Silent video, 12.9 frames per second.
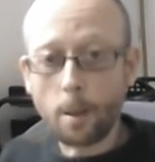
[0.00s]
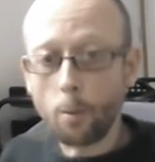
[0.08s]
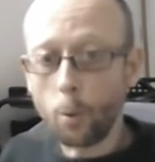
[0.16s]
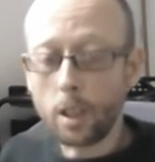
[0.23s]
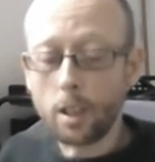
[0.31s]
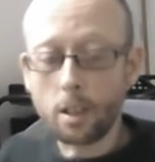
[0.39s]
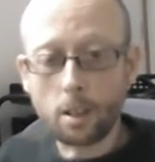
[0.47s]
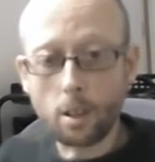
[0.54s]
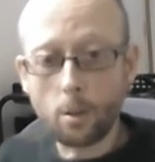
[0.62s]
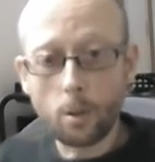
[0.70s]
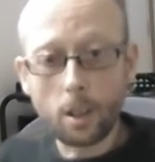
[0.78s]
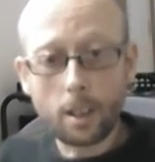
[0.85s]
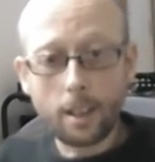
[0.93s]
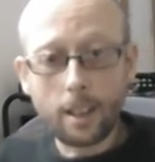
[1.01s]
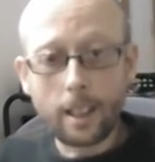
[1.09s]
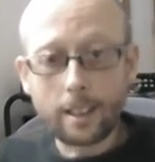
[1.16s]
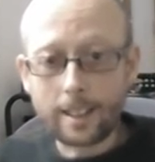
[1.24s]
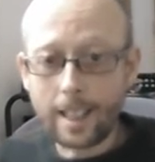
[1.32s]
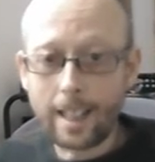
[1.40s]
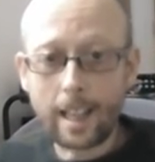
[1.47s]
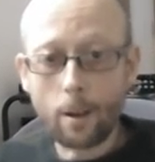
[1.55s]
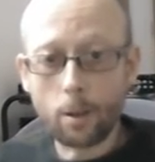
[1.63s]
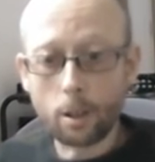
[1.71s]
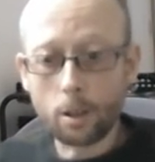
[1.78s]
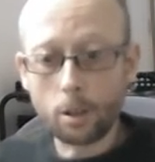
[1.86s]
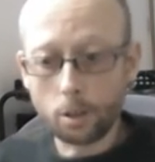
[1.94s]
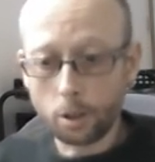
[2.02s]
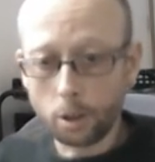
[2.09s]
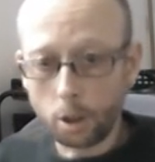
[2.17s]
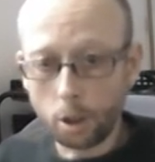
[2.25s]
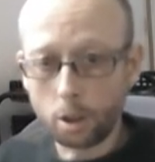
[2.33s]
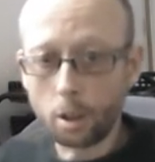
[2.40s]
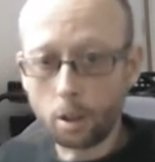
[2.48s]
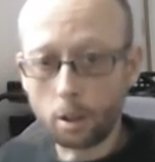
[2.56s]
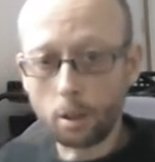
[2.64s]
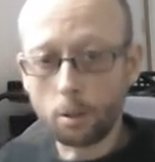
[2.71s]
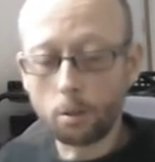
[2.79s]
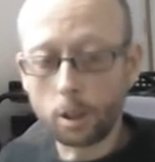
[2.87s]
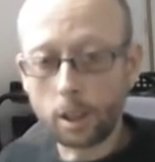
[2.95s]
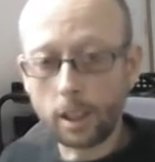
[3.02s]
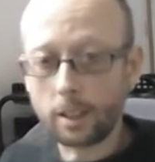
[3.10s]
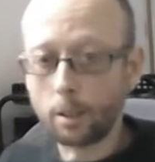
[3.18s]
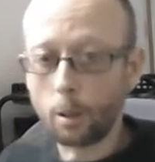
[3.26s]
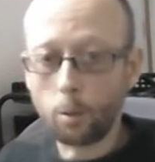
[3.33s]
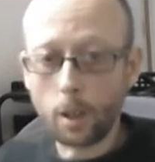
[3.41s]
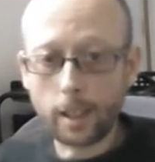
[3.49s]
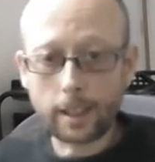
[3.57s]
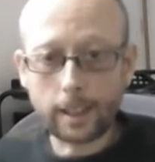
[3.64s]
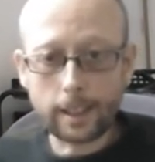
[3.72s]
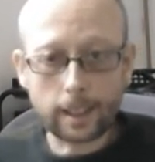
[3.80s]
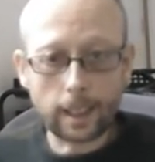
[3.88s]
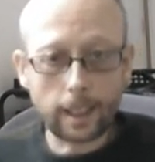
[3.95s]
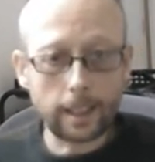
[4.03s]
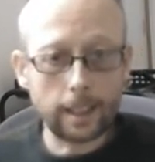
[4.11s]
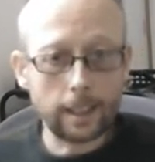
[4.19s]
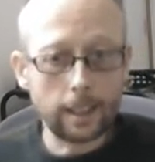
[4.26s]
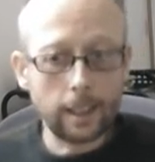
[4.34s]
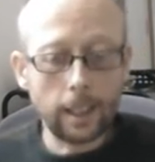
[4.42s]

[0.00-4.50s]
I mean, we could do a 10-hour course just on Google Sheets quite easily.